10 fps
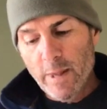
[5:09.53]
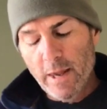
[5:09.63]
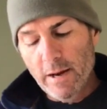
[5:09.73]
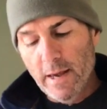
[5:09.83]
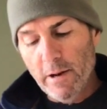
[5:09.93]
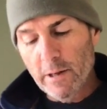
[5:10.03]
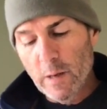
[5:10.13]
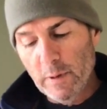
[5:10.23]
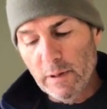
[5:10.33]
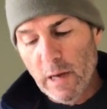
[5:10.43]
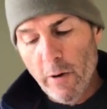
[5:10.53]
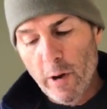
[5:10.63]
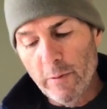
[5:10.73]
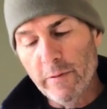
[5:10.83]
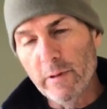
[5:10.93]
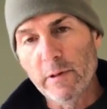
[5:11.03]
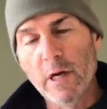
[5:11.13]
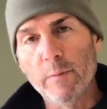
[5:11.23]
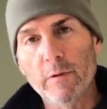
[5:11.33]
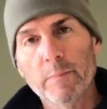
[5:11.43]
and not all companies carry them during the
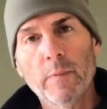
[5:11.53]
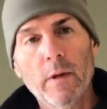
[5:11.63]
summer.